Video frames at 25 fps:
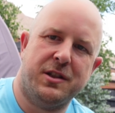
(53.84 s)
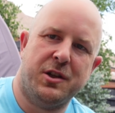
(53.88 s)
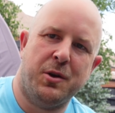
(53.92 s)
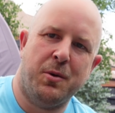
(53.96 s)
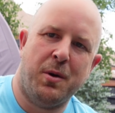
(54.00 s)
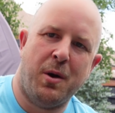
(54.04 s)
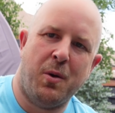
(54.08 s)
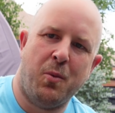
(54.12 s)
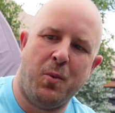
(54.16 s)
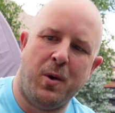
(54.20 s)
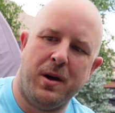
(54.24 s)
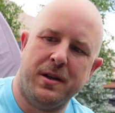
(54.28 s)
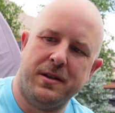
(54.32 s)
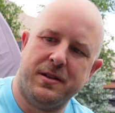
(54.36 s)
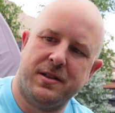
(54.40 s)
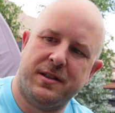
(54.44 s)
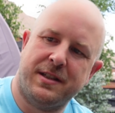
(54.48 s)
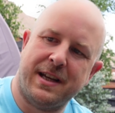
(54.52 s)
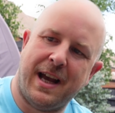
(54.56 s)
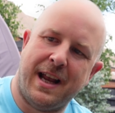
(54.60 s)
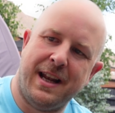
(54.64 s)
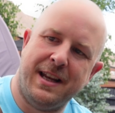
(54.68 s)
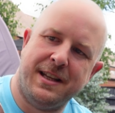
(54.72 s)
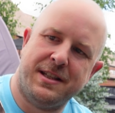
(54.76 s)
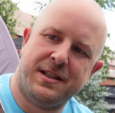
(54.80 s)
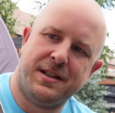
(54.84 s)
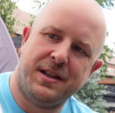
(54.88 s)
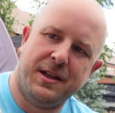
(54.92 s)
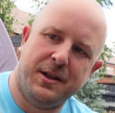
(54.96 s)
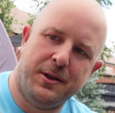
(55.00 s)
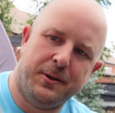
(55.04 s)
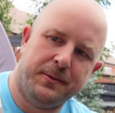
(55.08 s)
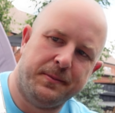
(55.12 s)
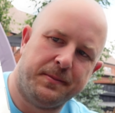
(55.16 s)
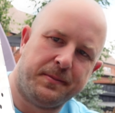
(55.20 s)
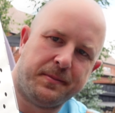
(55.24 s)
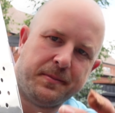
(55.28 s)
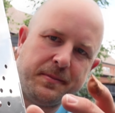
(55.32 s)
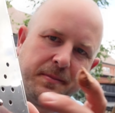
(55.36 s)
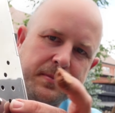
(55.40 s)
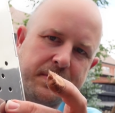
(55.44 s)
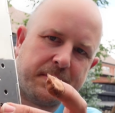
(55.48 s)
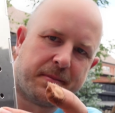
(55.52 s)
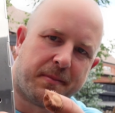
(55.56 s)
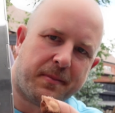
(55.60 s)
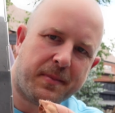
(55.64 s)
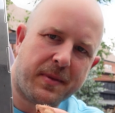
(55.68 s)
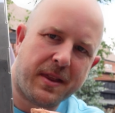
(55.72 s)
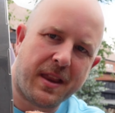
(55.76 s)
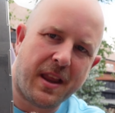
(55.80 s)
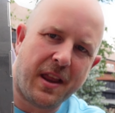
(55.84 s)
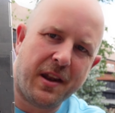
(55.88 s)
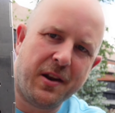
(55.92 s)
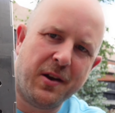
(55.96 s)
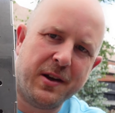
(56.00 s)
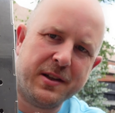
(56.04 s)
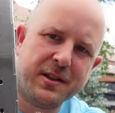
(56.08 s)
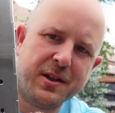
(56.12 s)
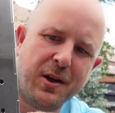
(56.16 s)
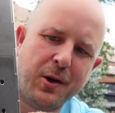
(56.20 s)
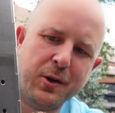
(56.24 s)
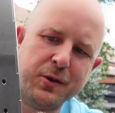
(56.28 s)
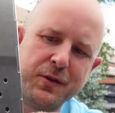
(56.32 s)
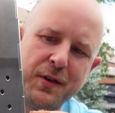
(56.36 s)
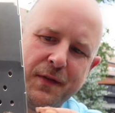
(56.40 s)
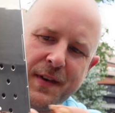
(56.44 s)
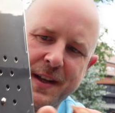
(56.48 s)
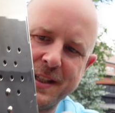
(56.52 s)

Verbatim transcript: 201 stainless steel. Nice holes for